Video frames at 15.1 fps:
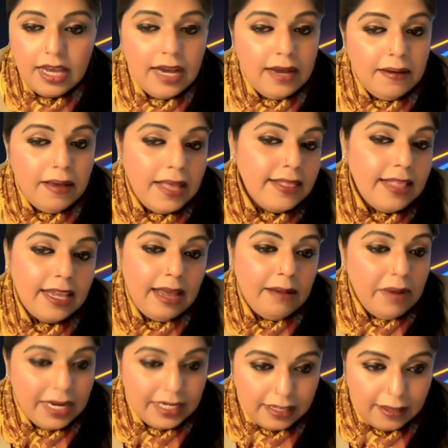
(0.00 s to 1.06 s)
And then
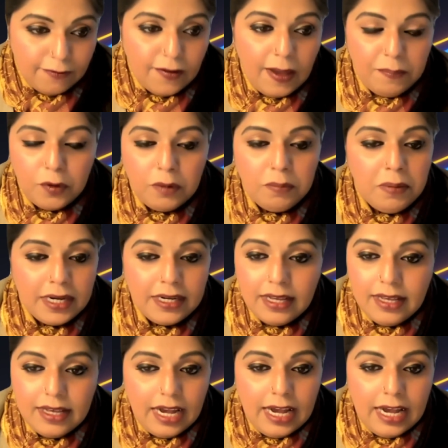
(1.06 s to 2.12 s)
I might give heparin, but